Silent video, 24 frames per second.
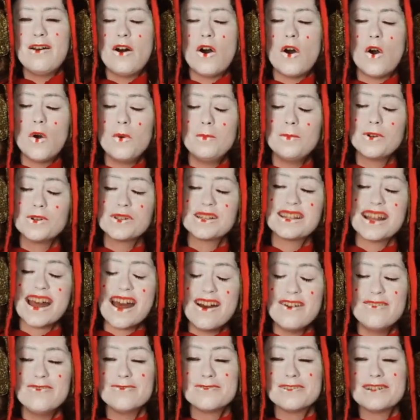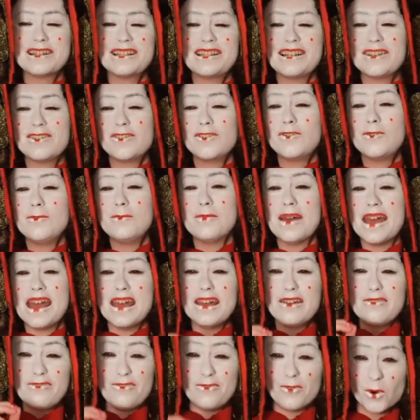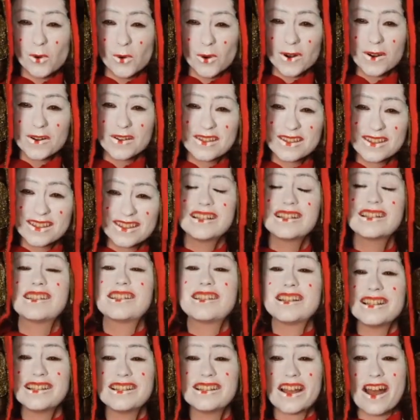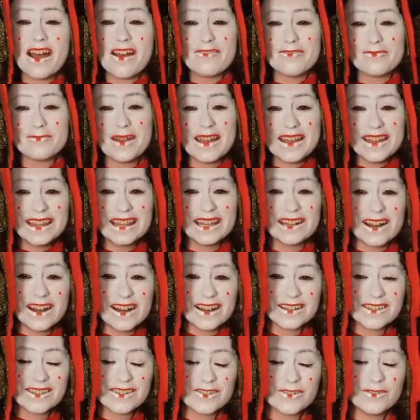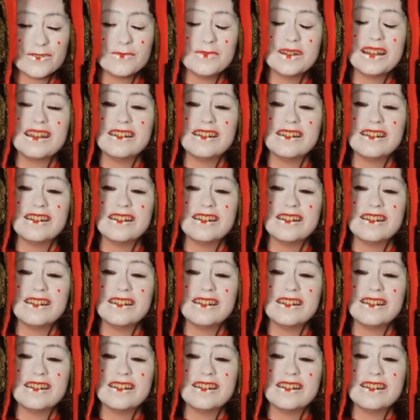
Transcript: almost every single May 4th since I've made the costume